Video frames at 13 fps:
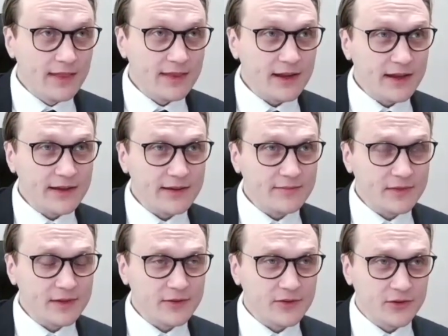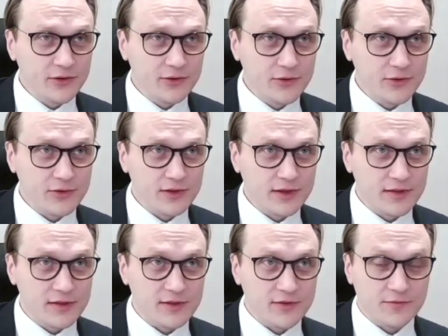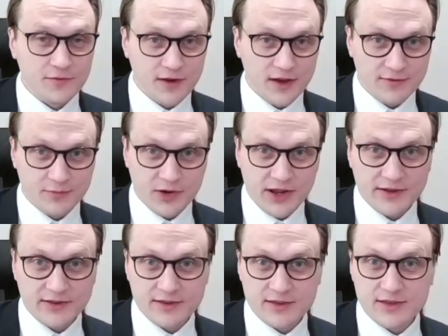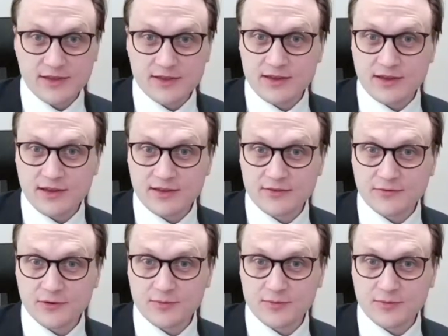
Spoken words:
And then I introduced these 5 practices that